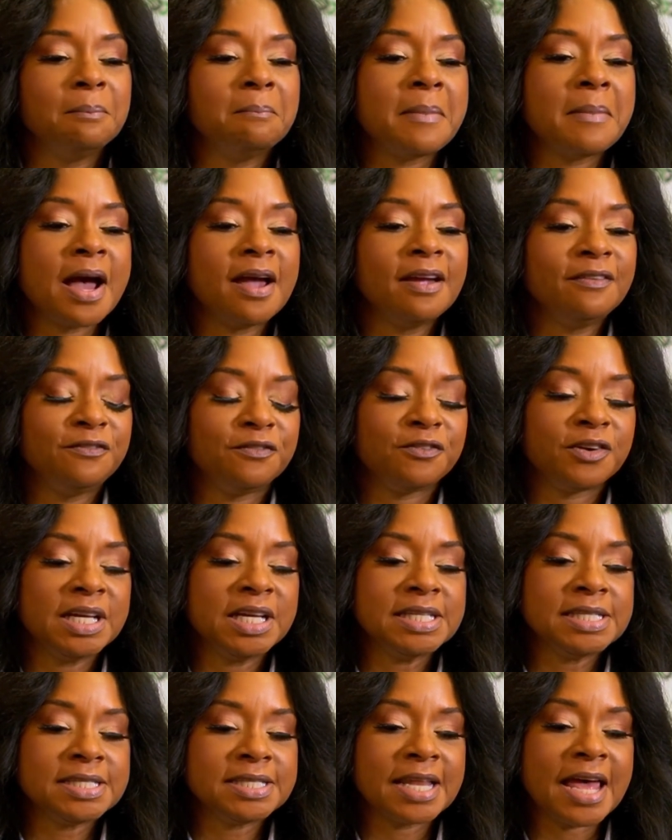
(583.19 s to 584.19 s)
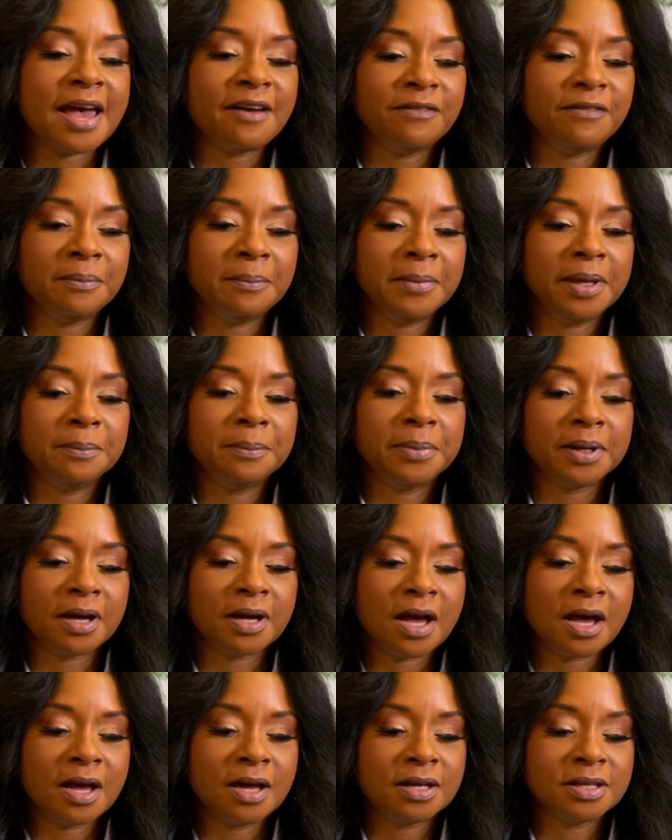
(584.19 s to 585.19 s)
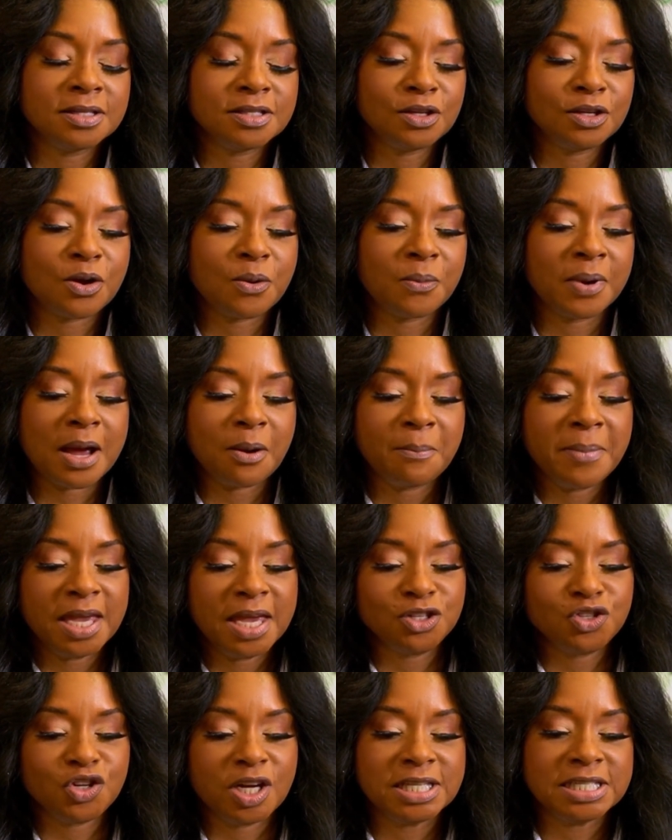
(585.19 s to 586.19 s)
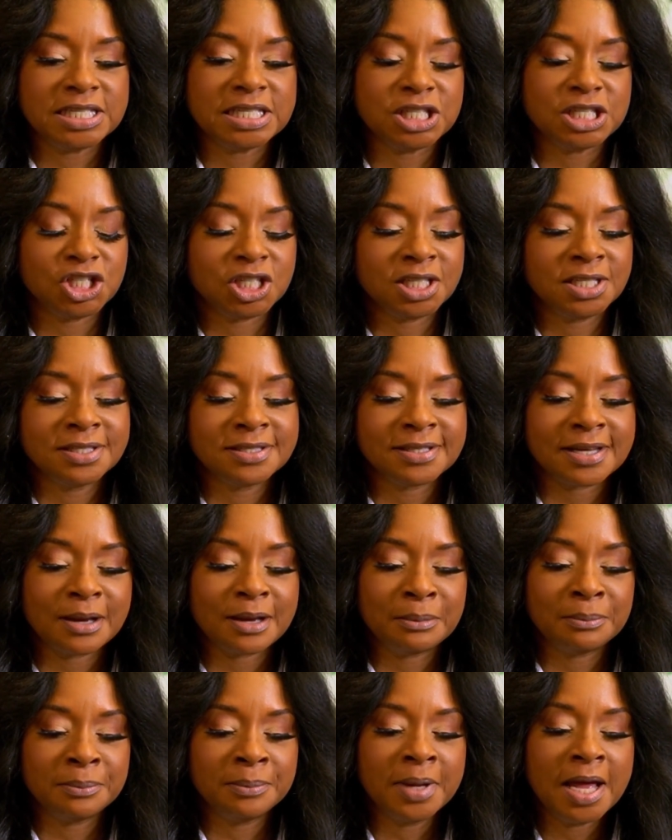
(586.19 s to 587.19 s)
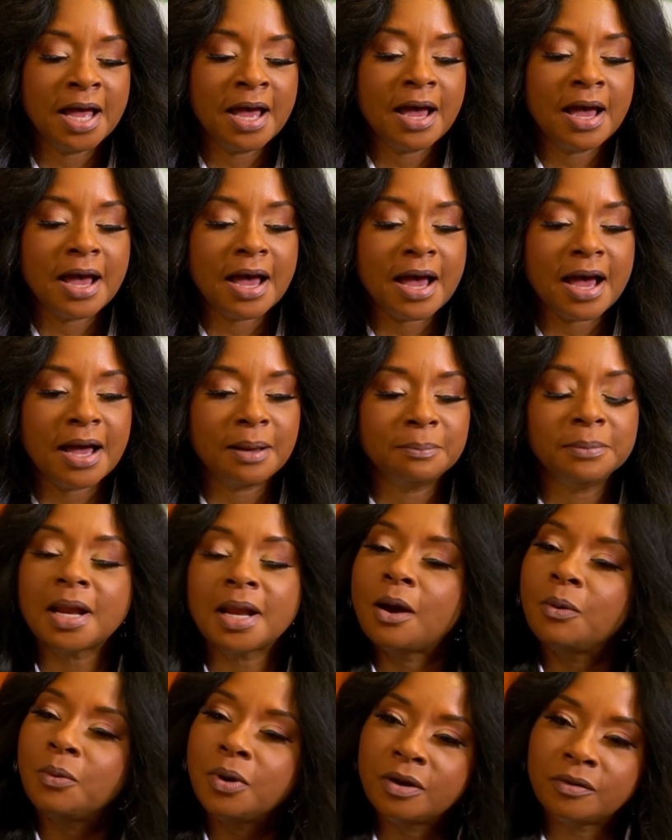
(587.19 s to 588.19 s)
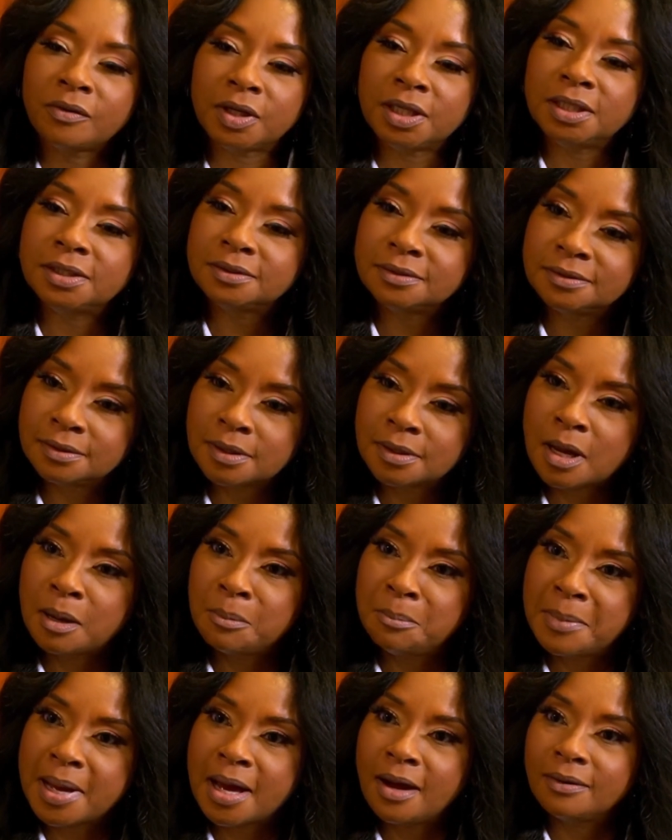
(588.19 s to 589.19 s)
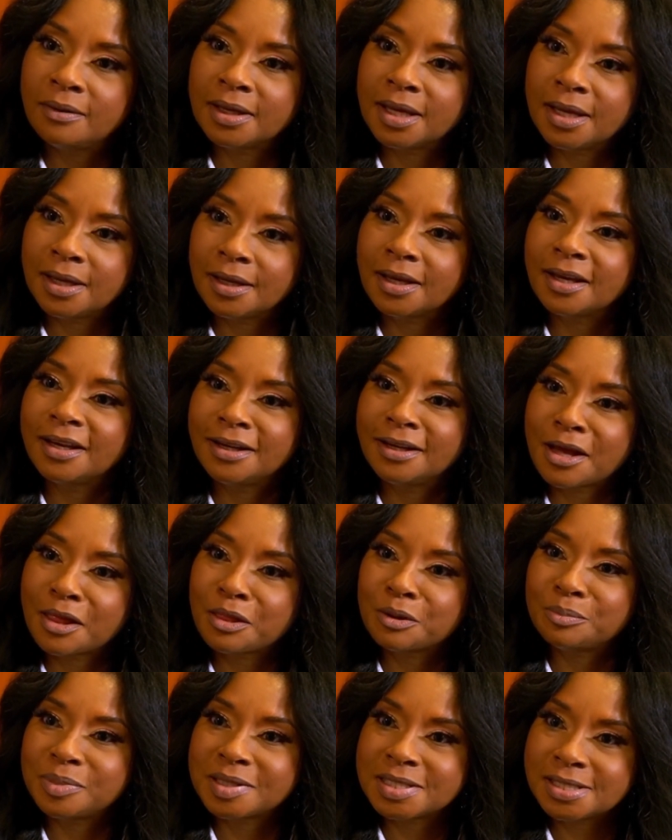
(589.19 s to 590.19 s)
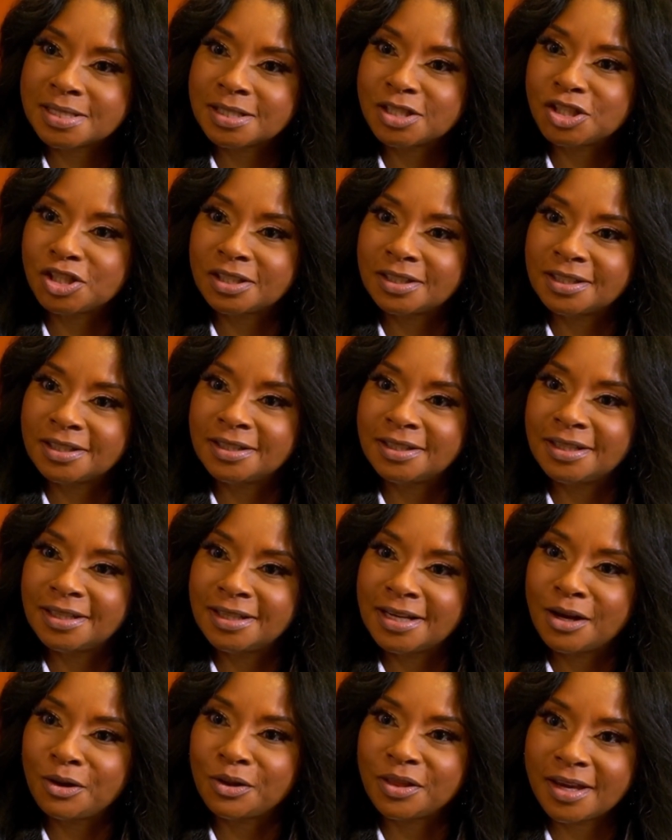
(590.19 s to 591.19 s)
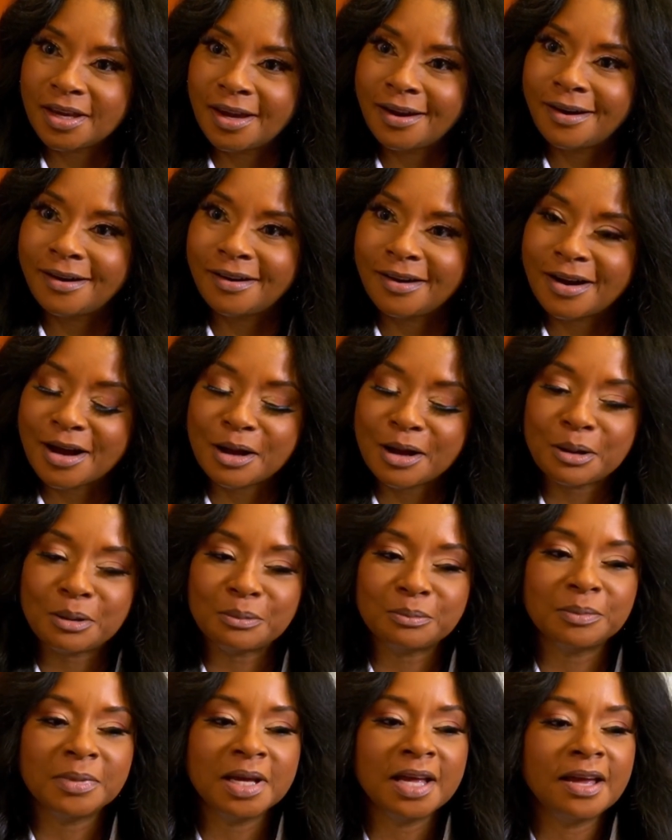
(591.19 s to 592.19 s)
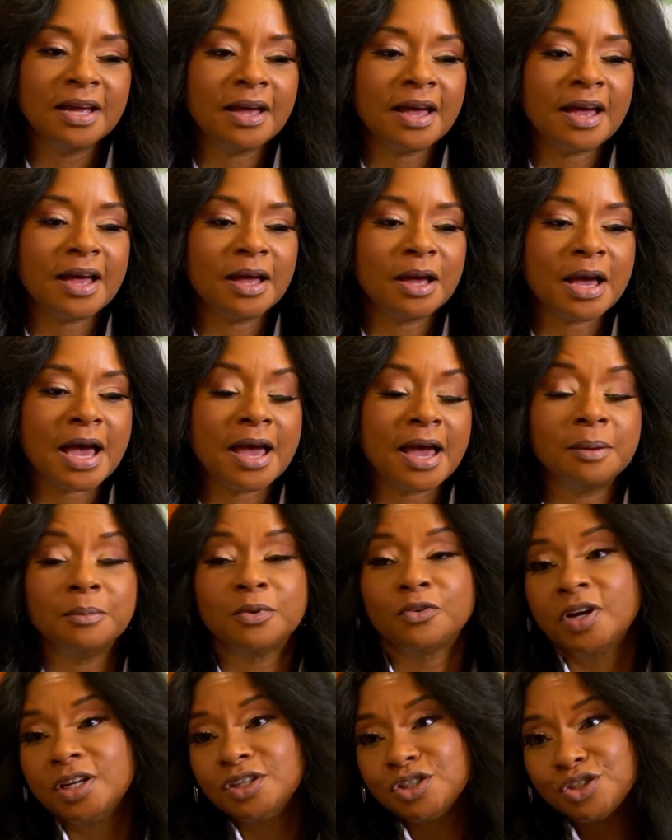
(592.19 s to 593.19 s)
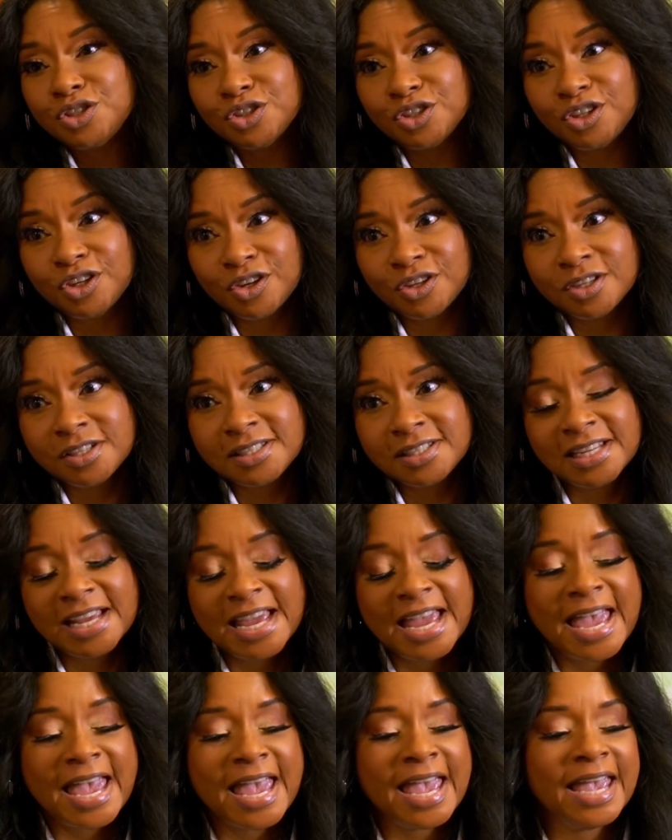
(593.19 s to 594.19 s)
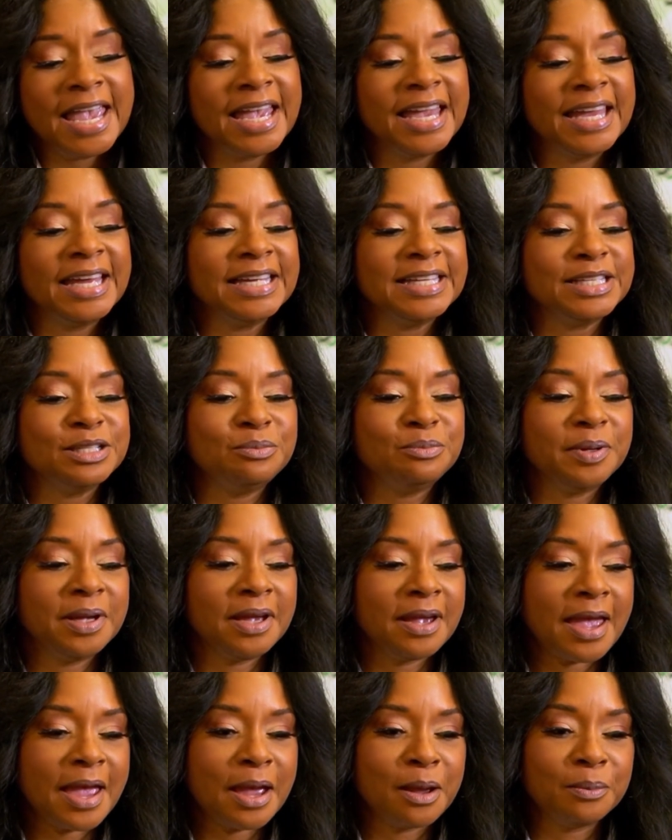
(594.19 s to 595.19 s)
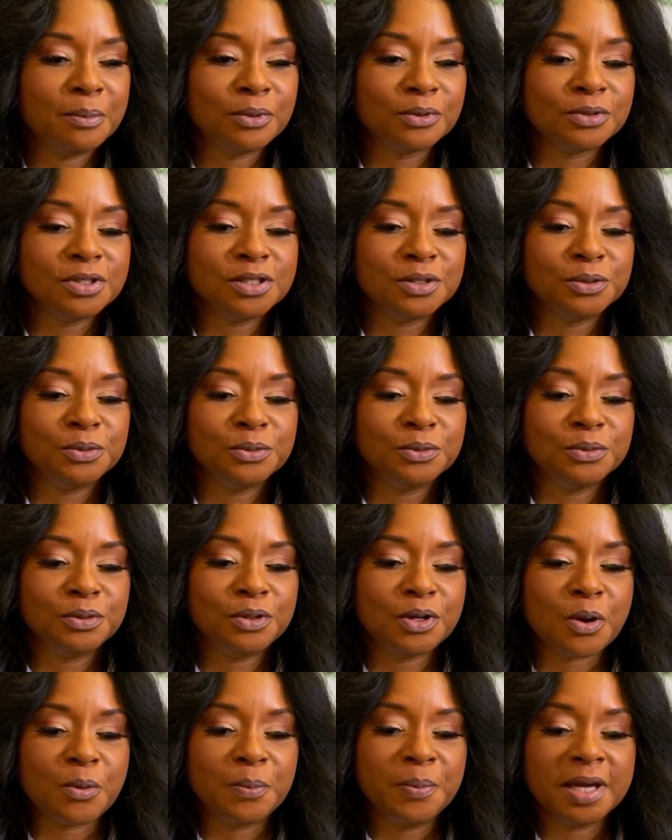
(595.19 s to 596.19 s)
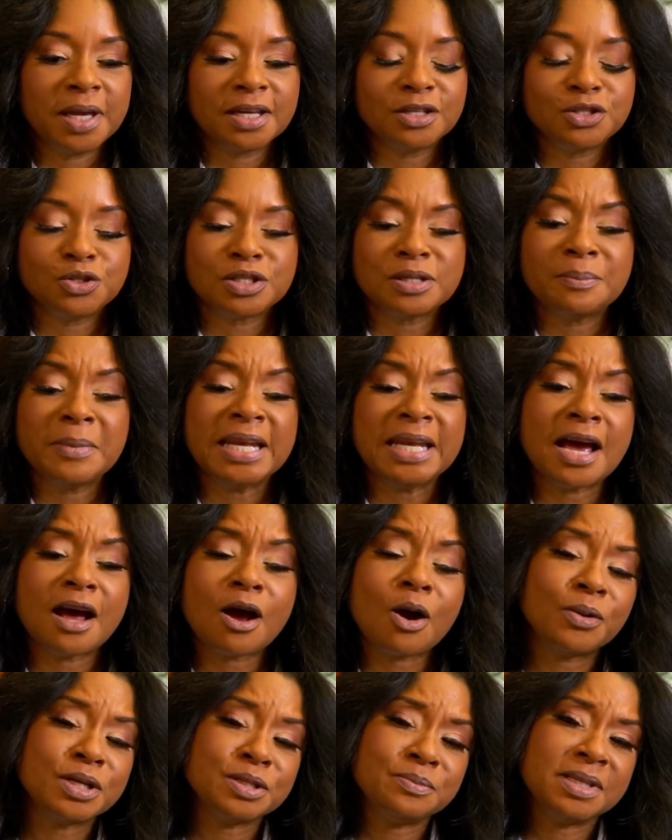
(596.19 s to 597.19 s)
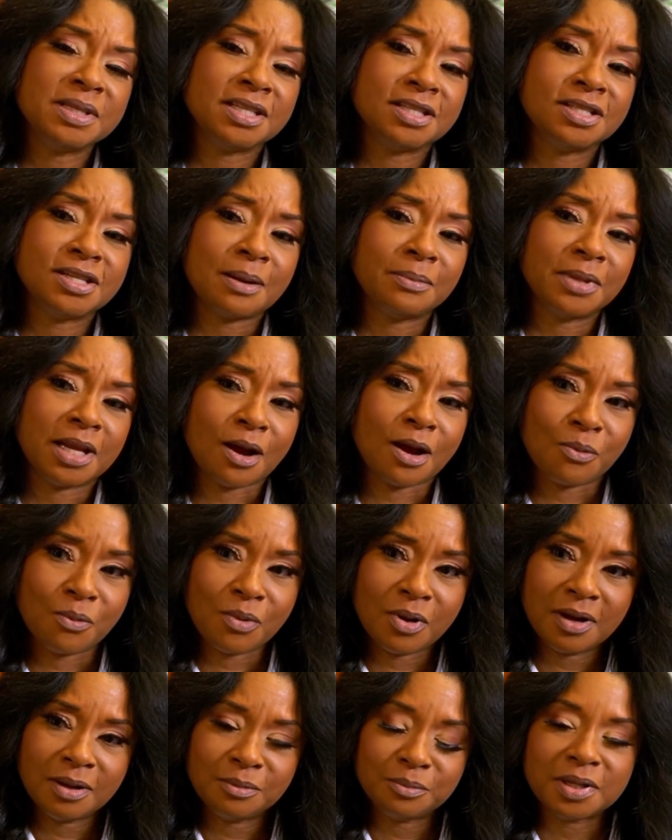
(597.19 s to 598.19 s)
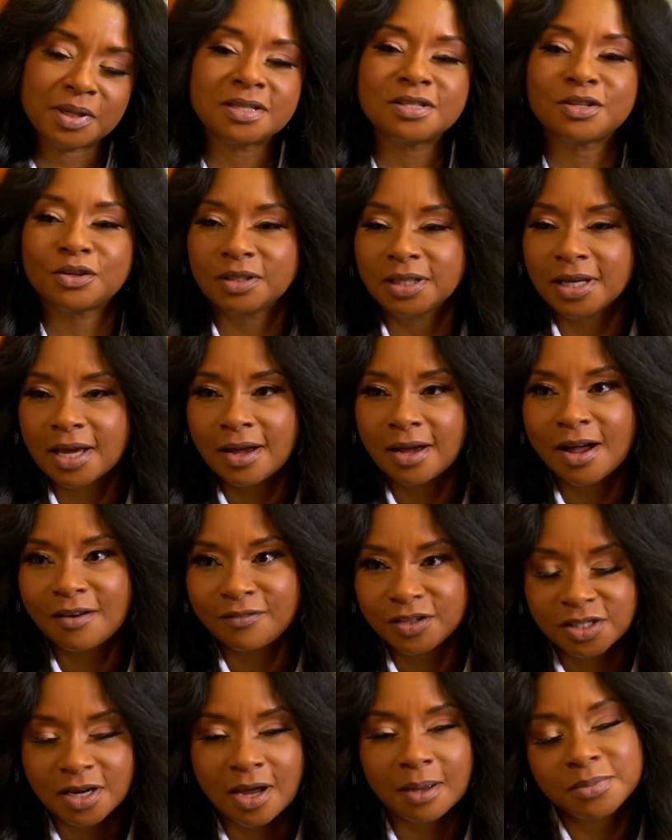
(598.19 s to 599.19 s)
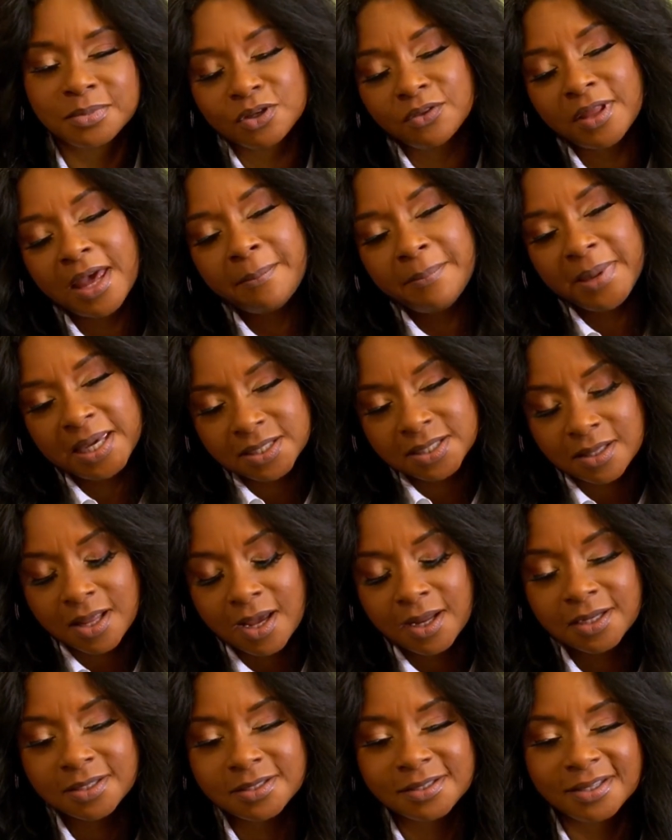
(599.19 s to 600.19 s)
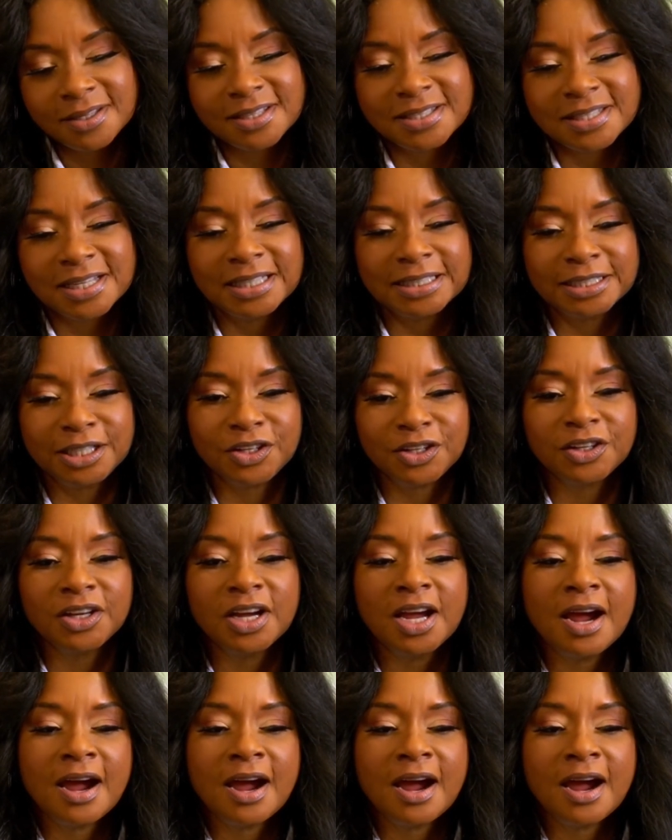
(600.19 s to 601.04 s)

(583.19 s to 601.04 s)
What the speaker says: My friends laugh at me because, when I make transitions, I'm not worried about getting another position in healthcare. I am a registered nurse, and being able to, pick and choose. It may not always be the job that I want, but certainly I'll have a job. So that baseline is clear.